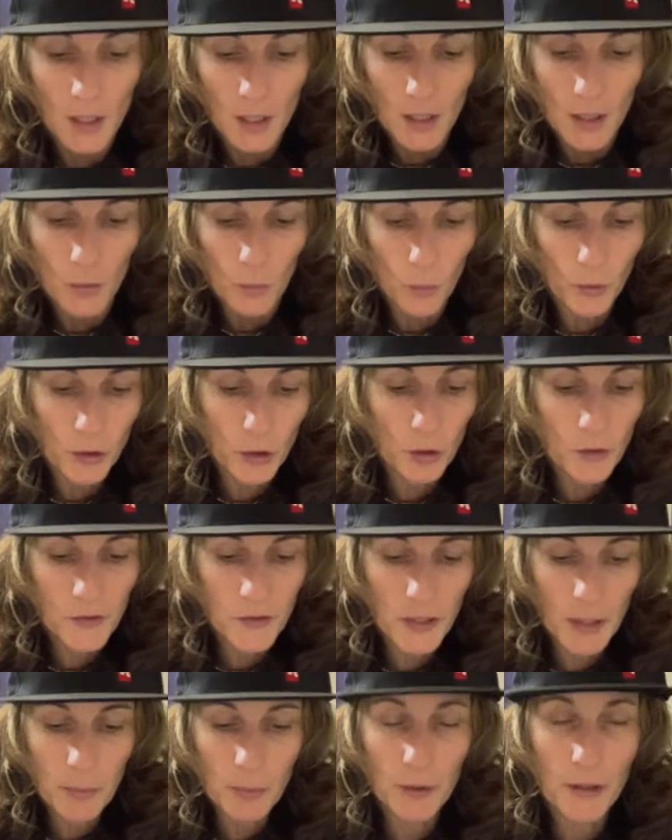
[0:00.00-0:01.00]
When you
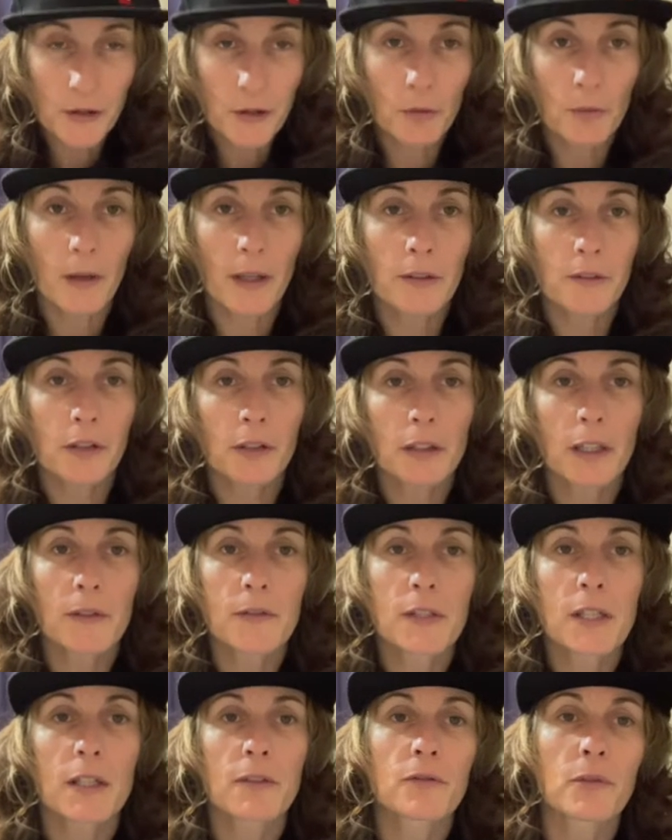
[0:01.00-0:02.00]
separate the
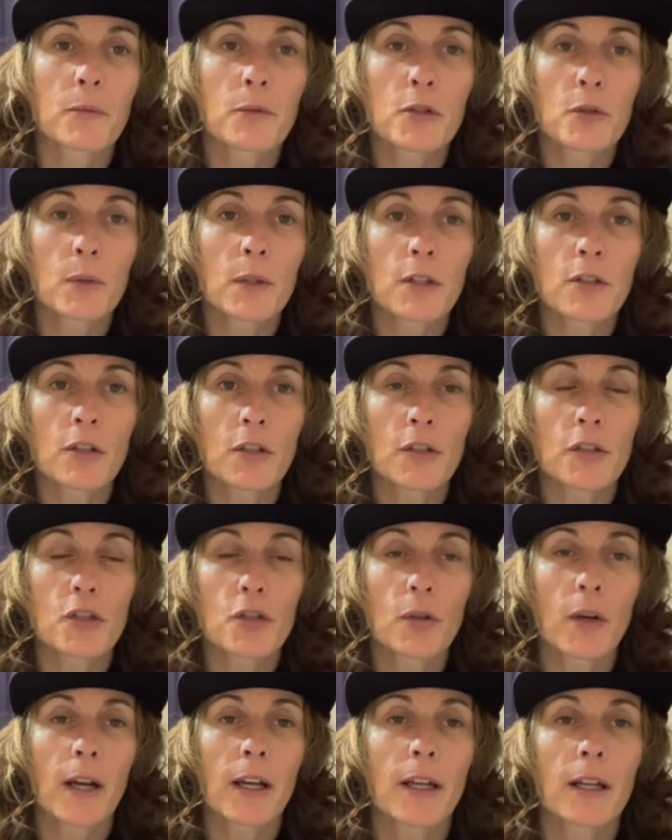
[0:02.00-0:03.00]
left hand from doing just
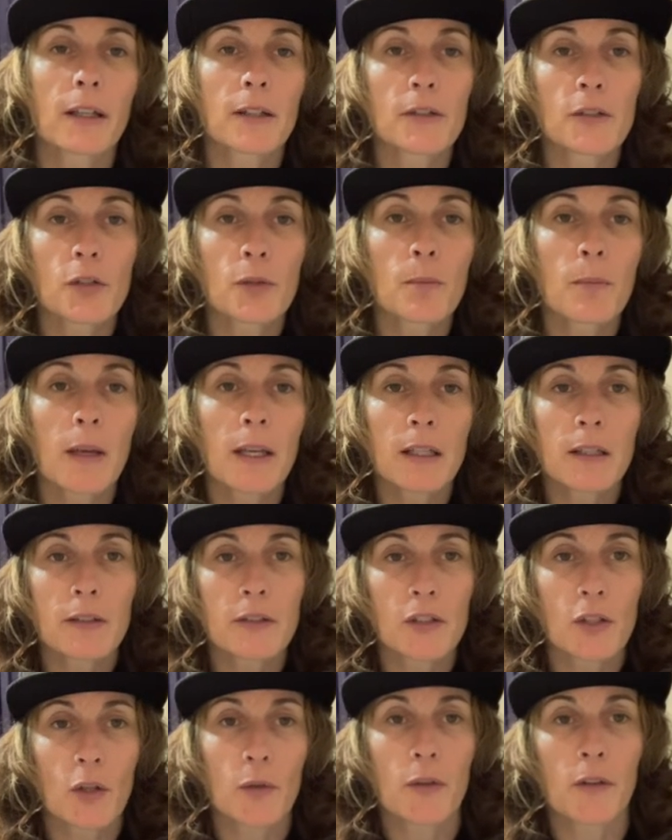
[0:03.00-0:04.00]
triads, you make it
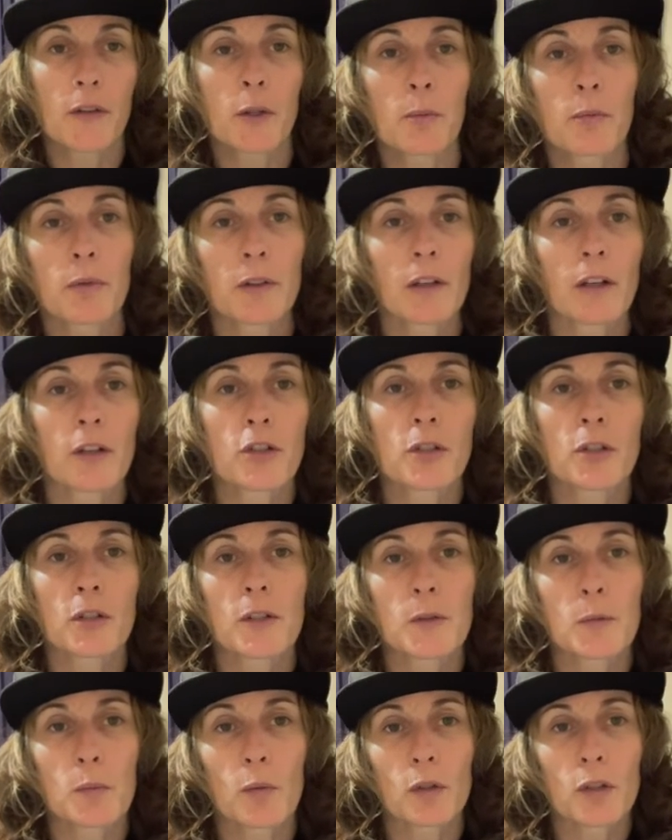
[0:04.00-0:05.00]
so that the progression
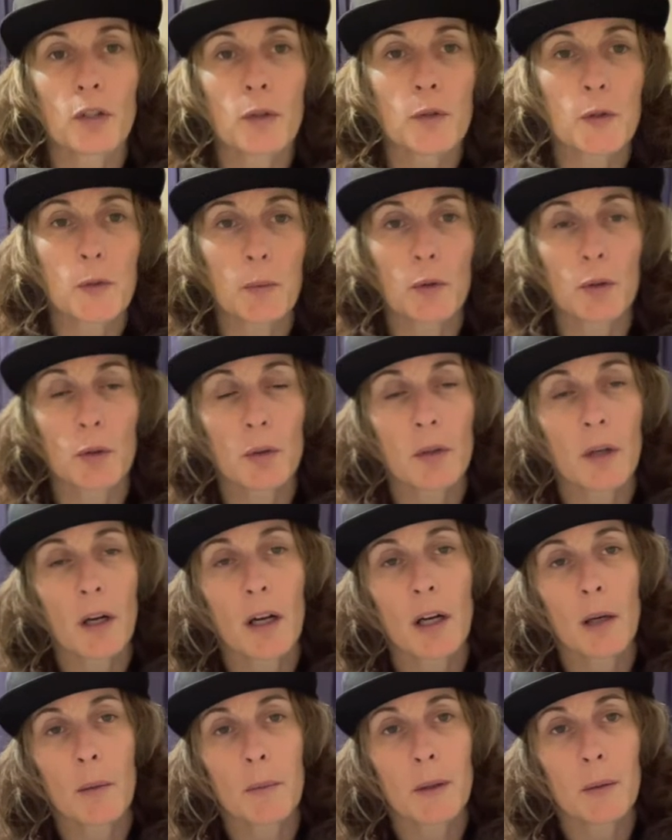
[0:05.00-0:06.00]
is more usable
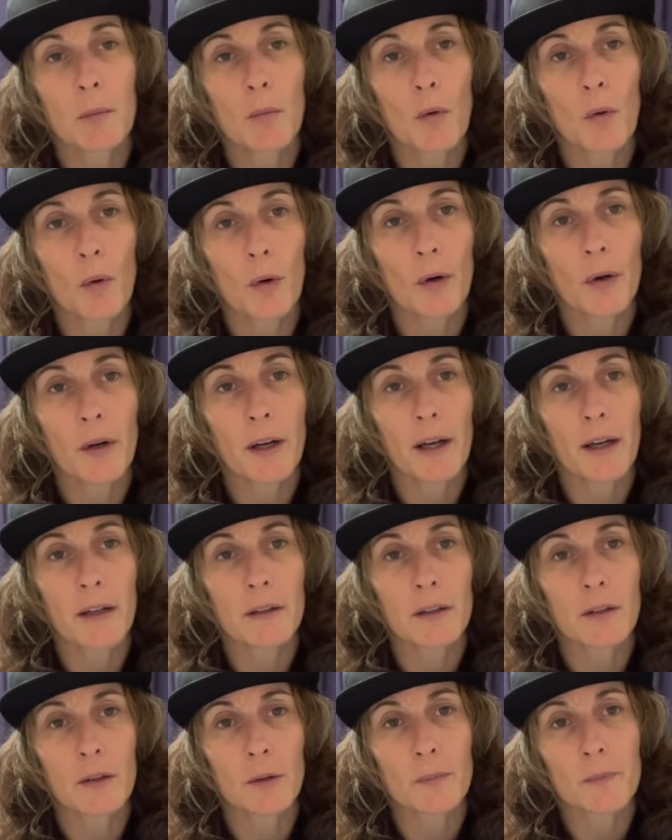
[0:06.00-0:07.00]
and more,
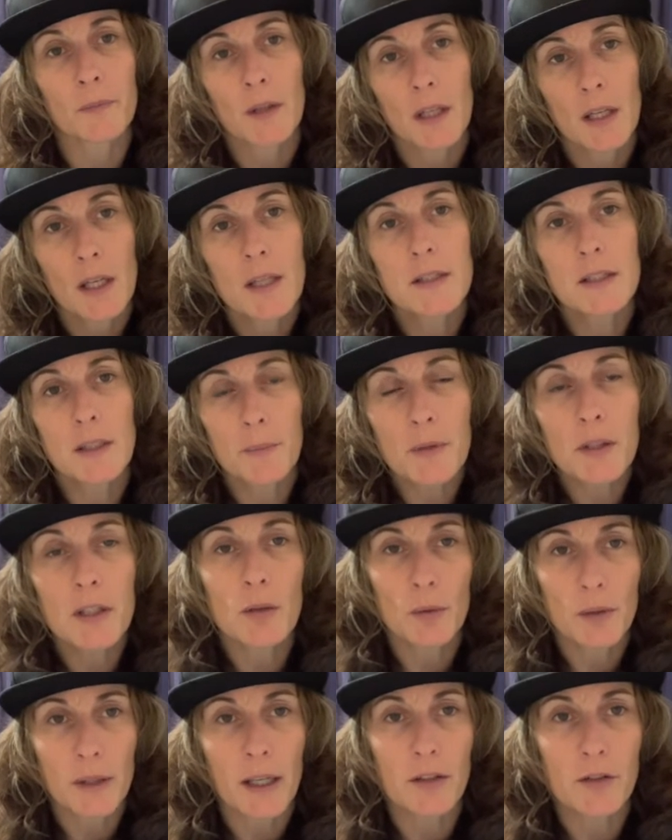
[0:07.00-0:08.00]
something you
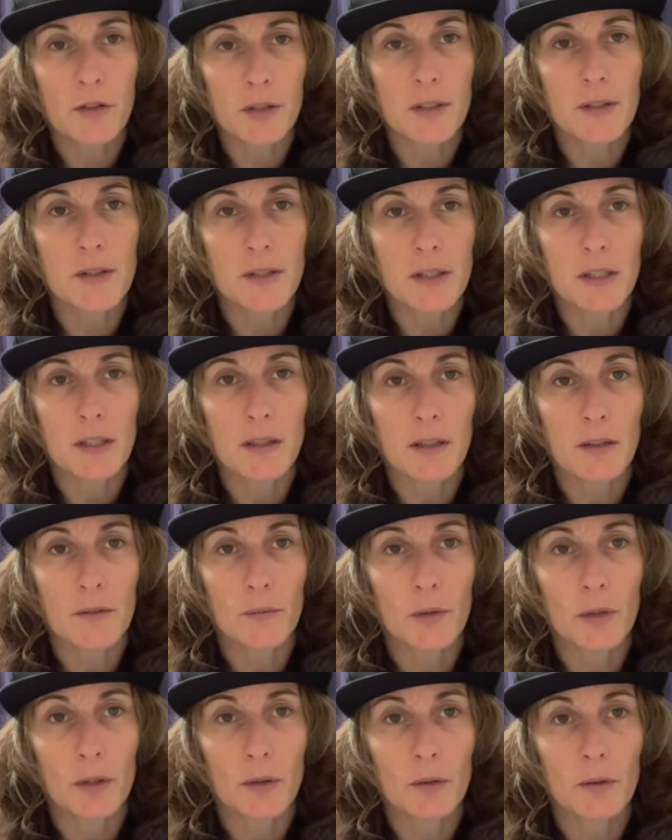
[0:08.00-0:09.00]
would actually see in
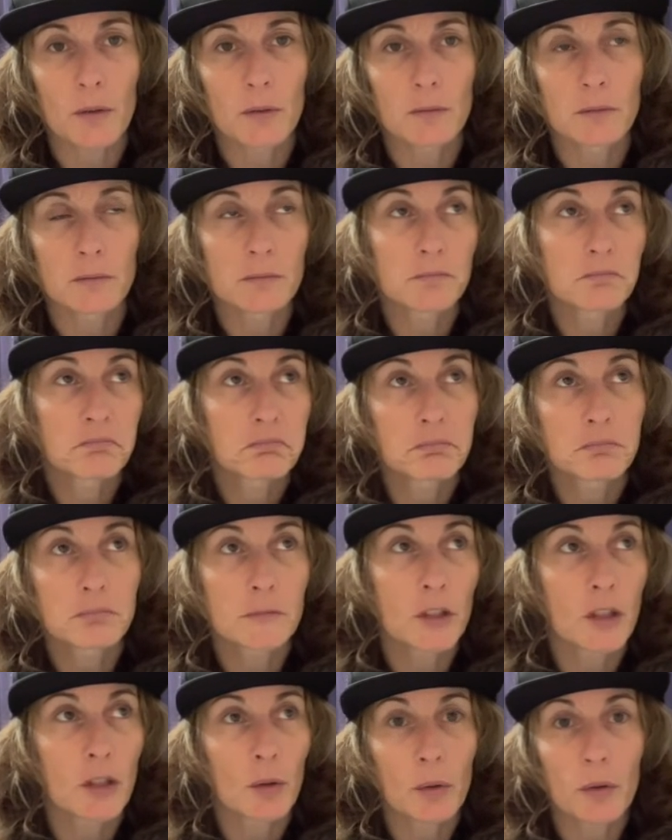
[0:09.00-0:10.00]
real
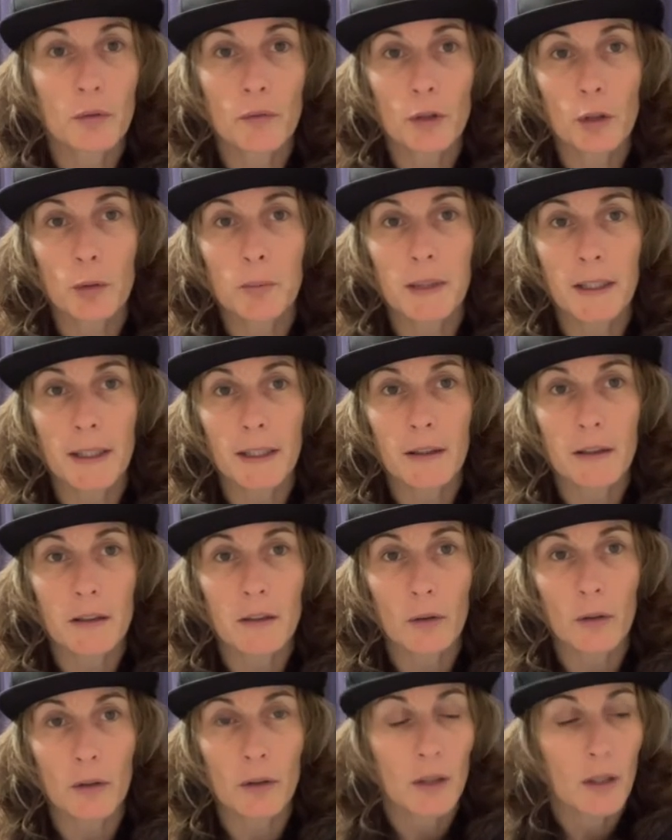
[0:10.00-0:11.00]
playing
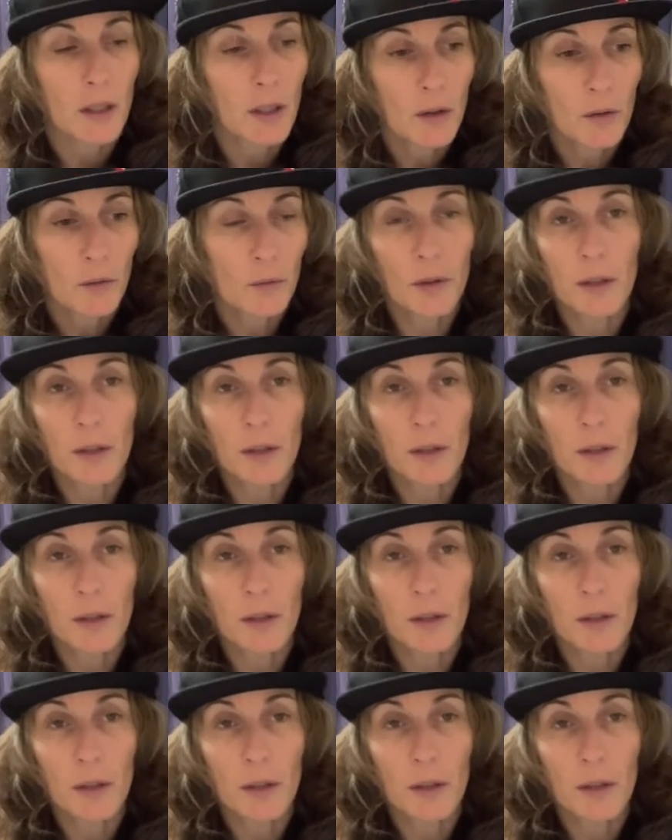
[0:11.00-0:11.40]
or real